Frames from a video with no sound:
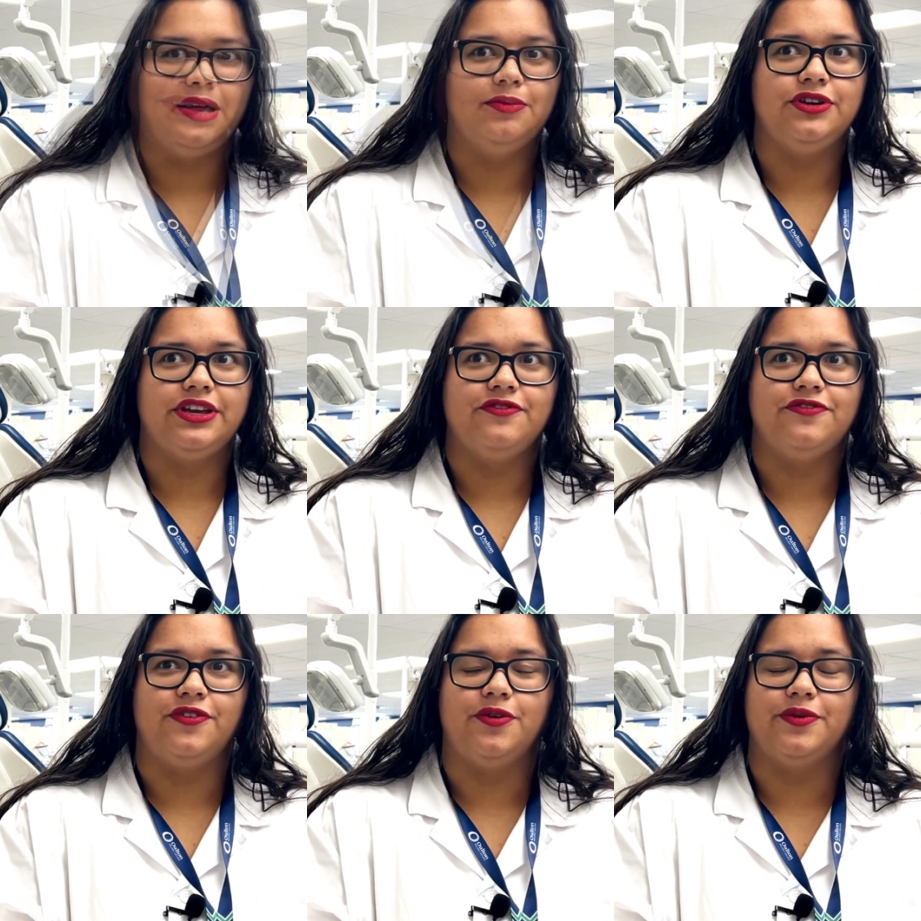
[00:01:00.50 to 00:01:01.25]
I'm looking
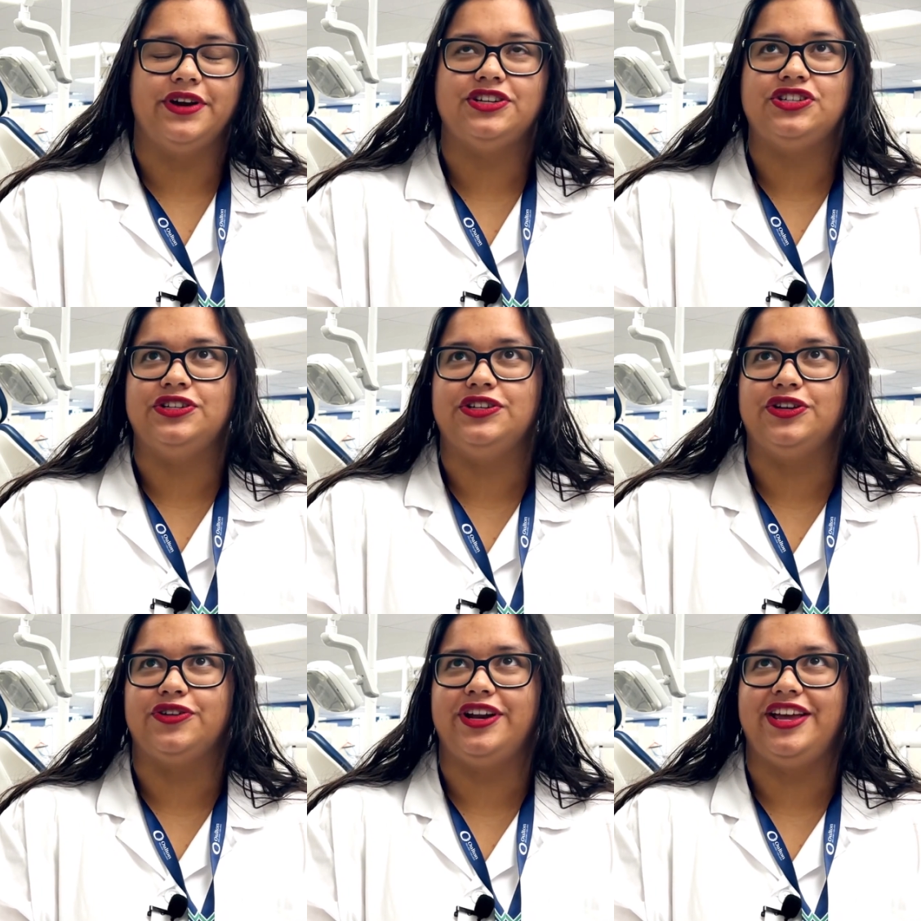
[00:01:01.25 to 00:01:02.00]
forward to
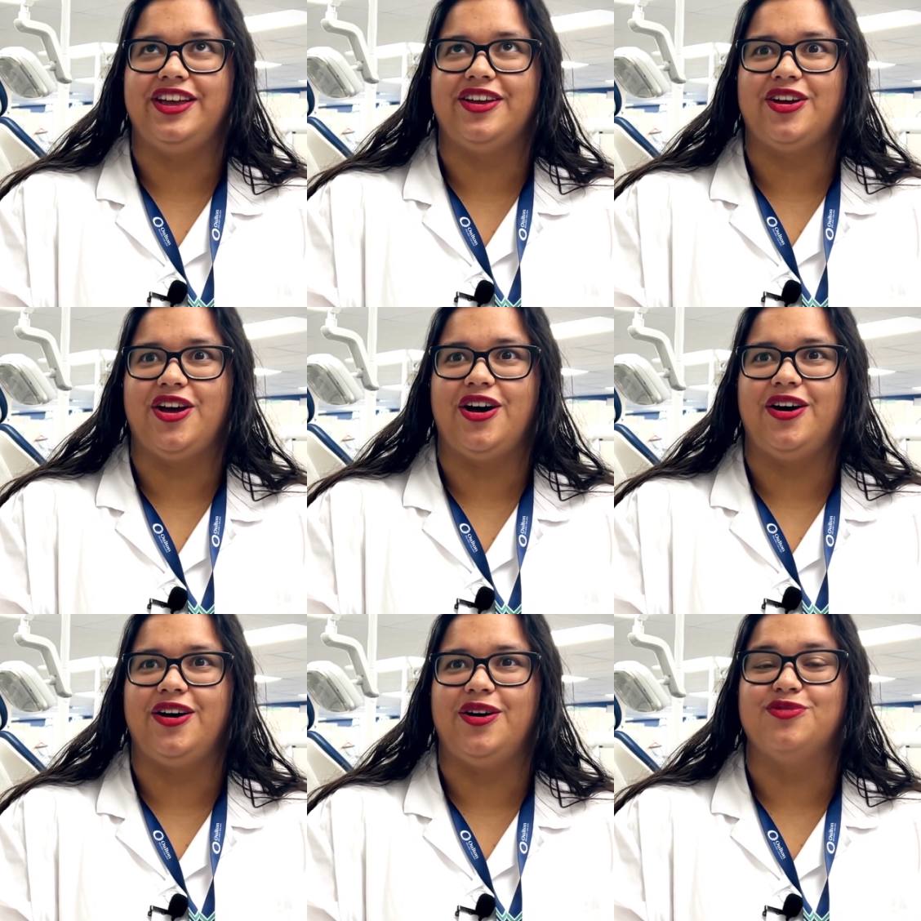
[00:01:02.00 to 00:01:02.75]
learning
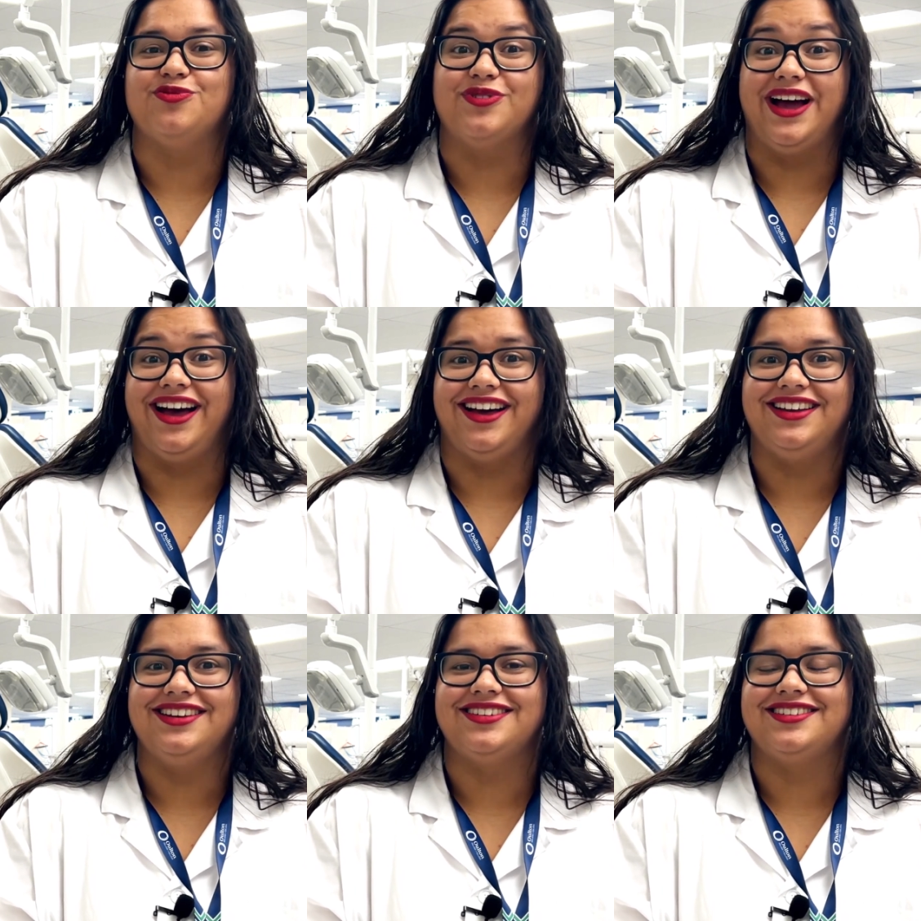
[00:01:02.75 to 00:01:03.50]

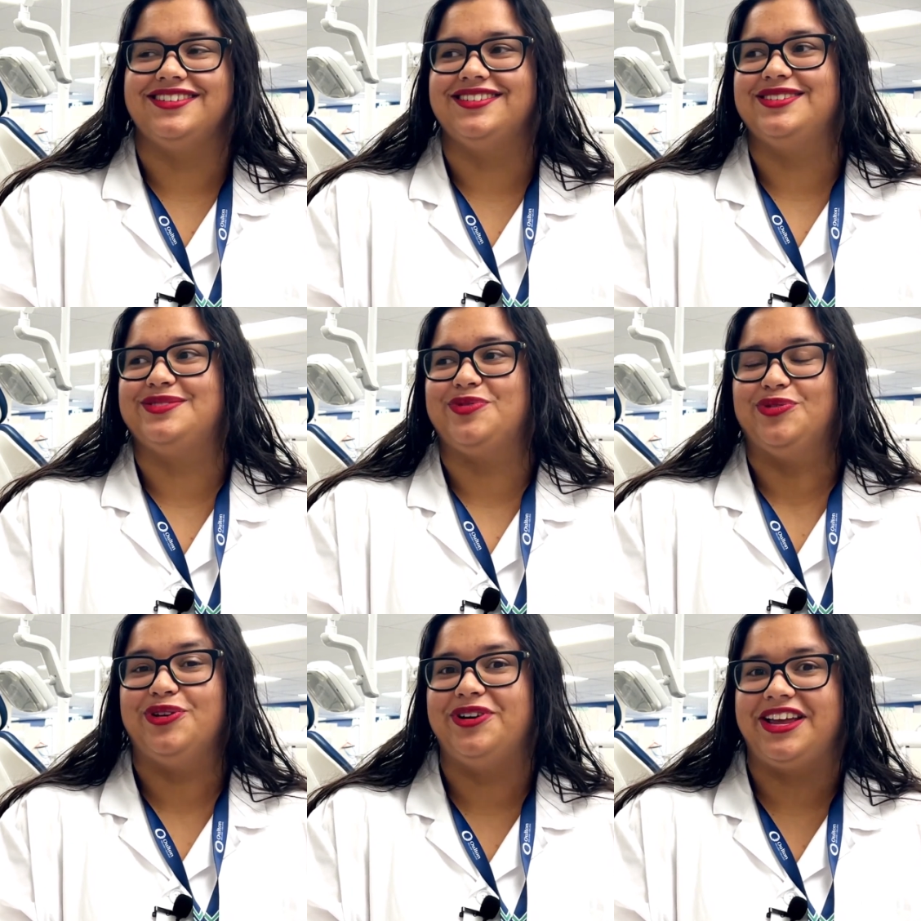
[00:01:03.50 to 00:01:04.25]
RAD, because
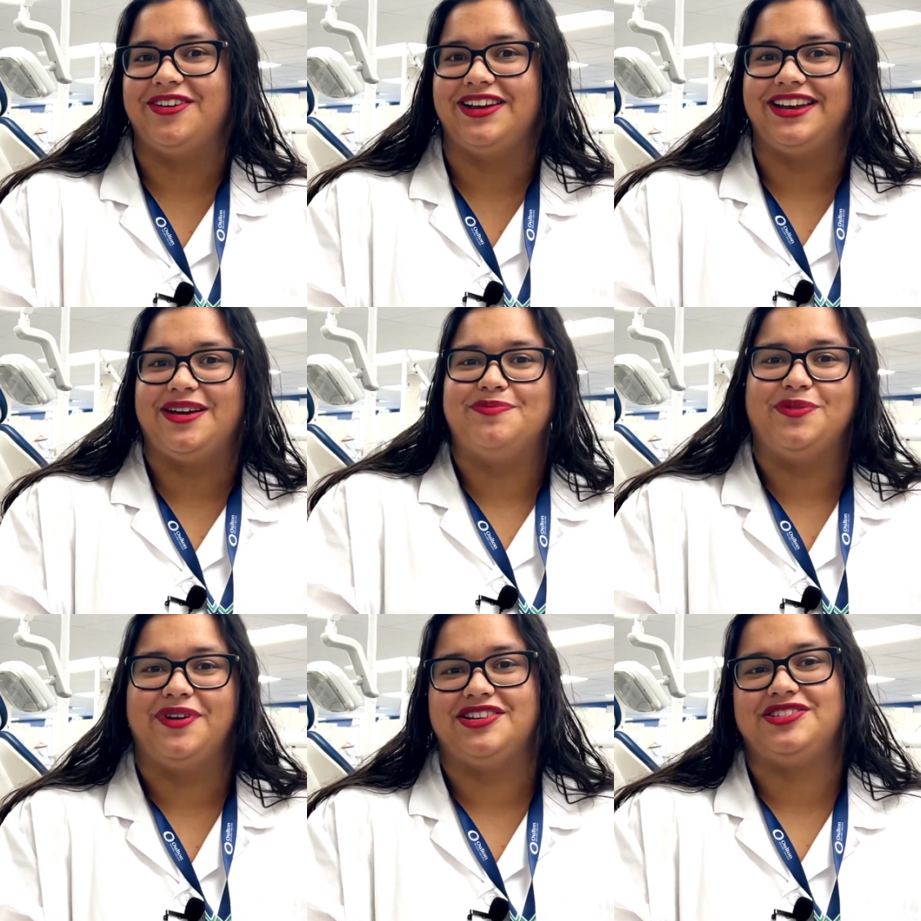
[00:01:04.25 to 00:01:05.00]
we're learning it right now,
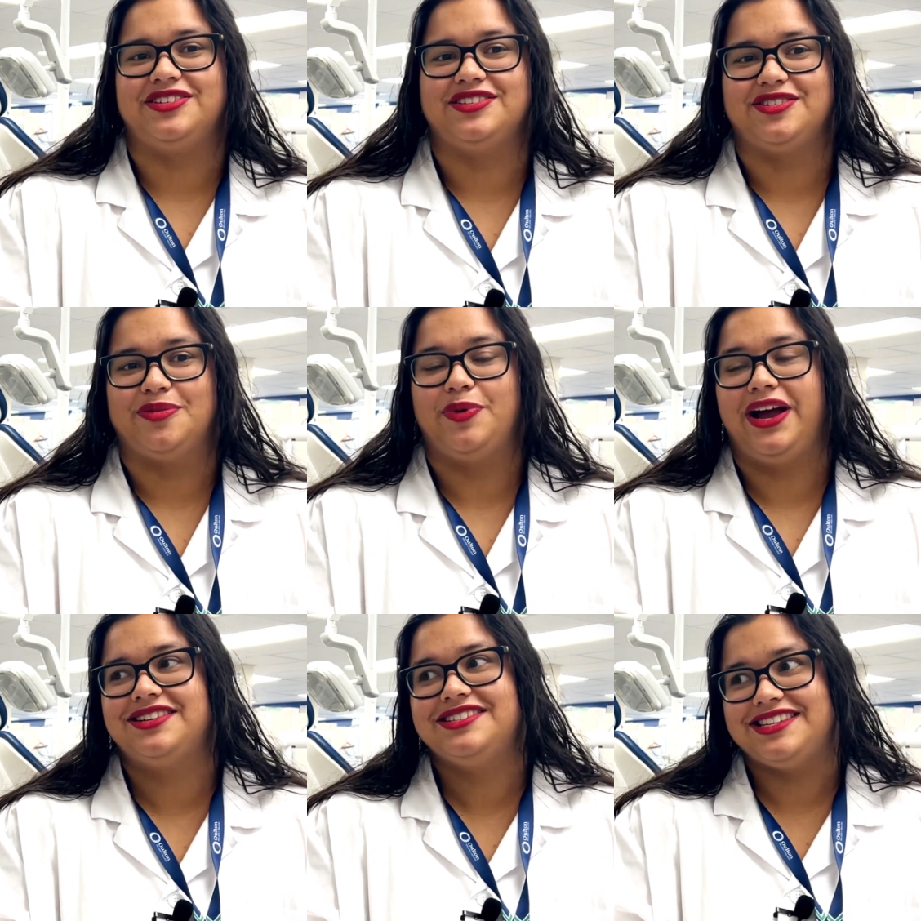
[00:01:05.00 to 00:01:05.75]
but we're actually going to start
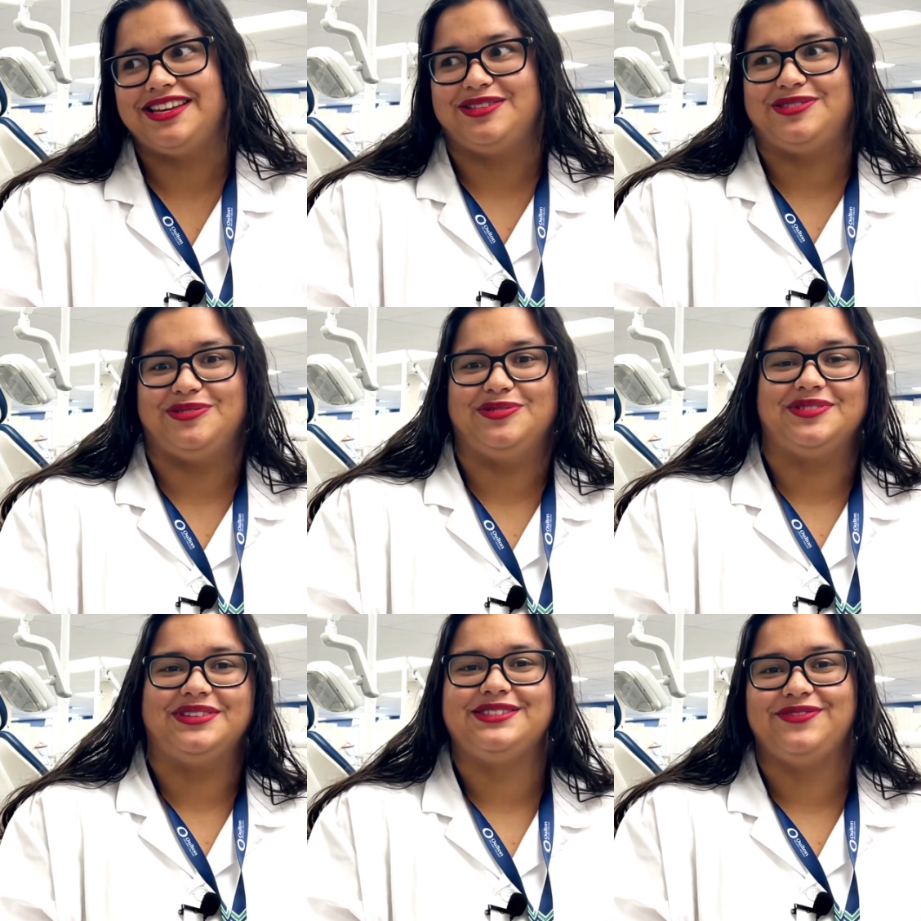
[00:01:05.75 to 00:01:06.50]
practicing it soon,
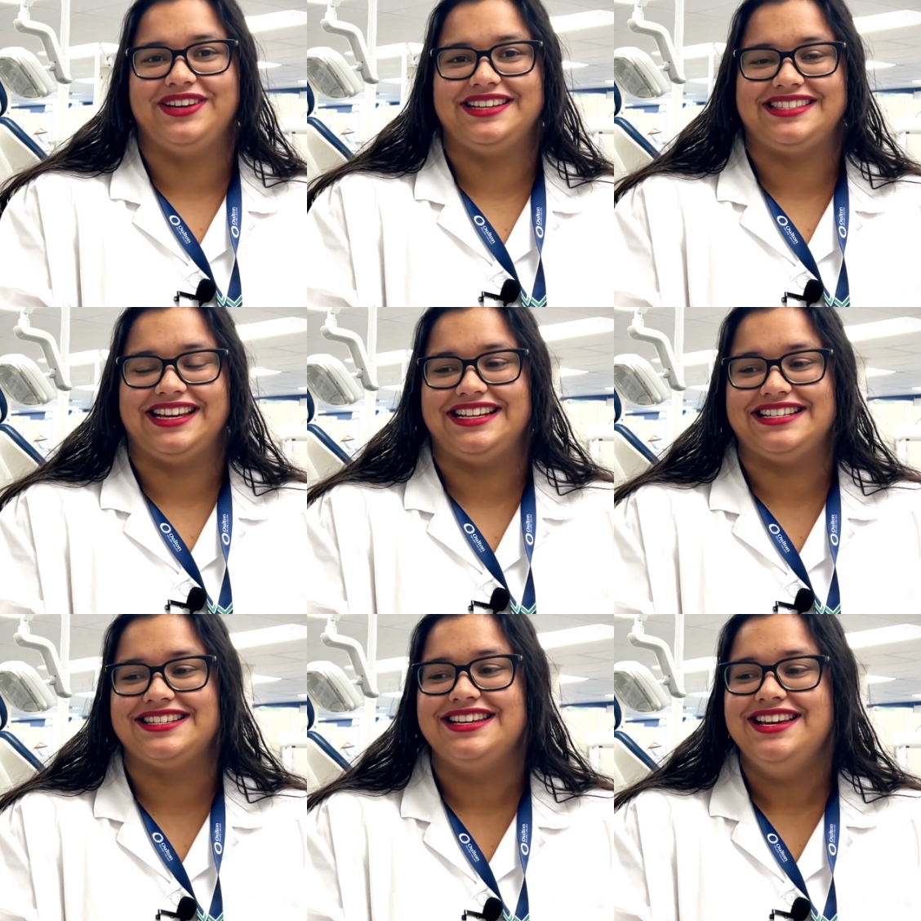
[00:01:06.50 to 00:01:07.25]
so it's very
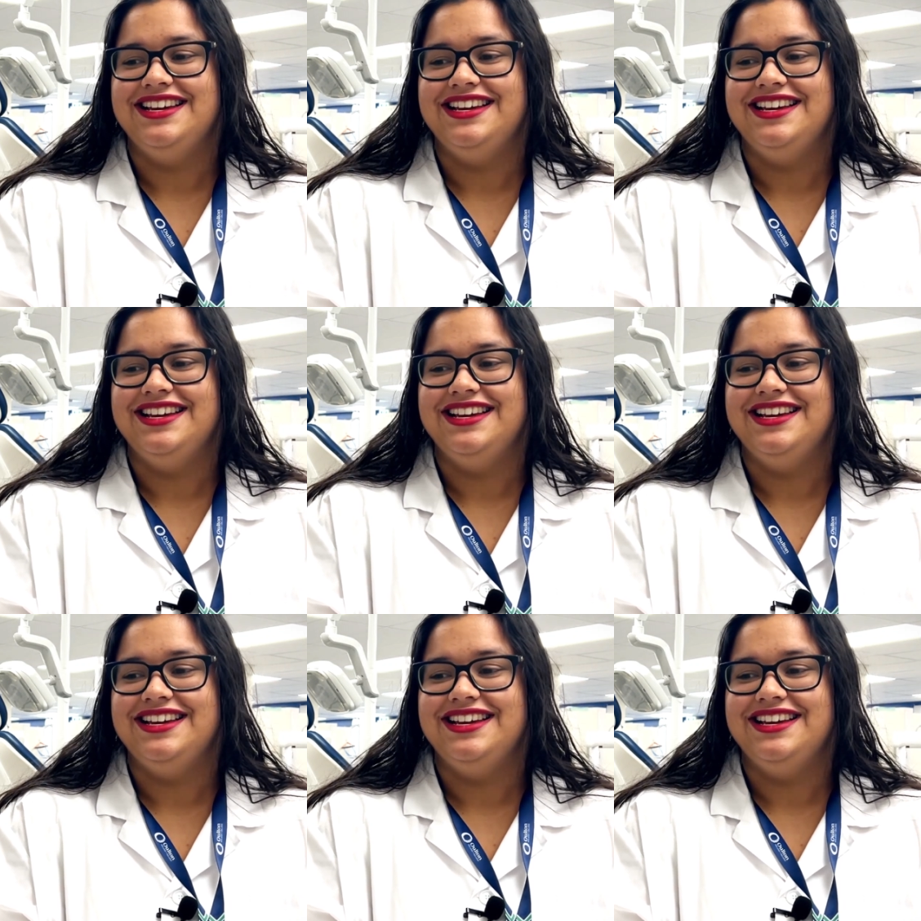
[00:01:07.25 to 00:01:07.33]
exciting.